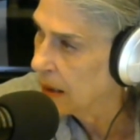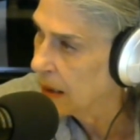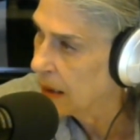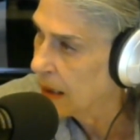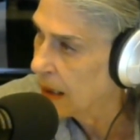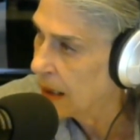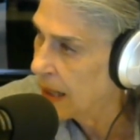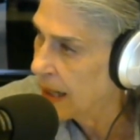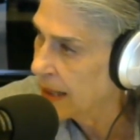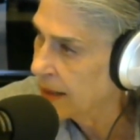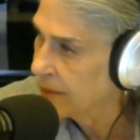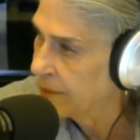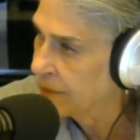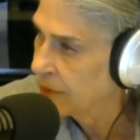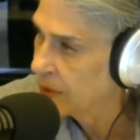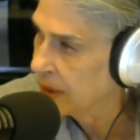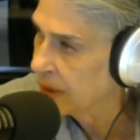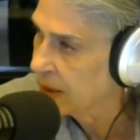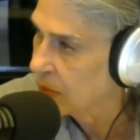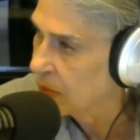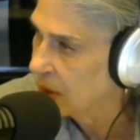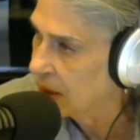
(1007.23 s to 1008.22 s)
I
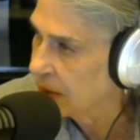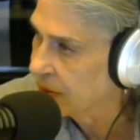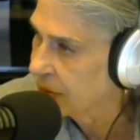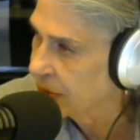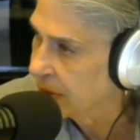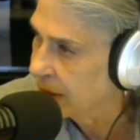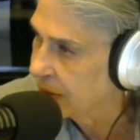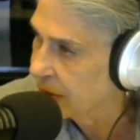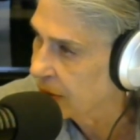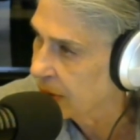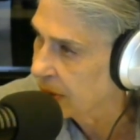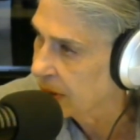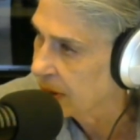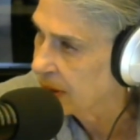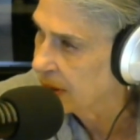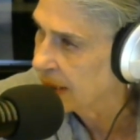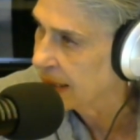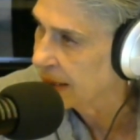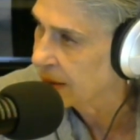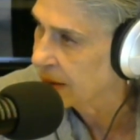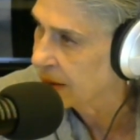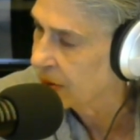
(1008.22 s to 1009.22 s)
avoid the Wall Street
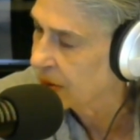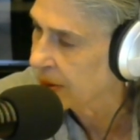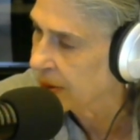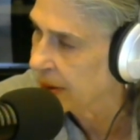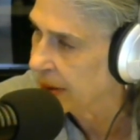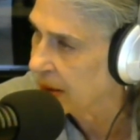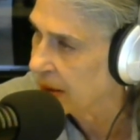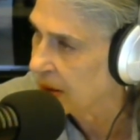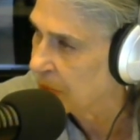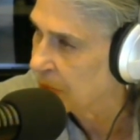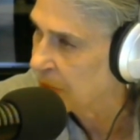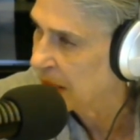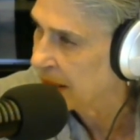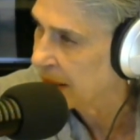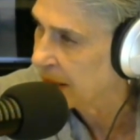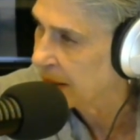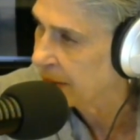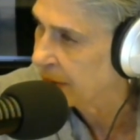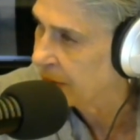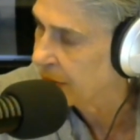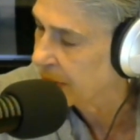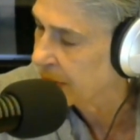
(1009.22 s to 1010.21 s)
Journal editorial
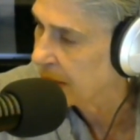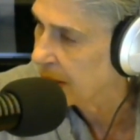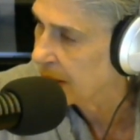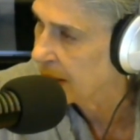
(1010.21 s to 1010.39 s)
page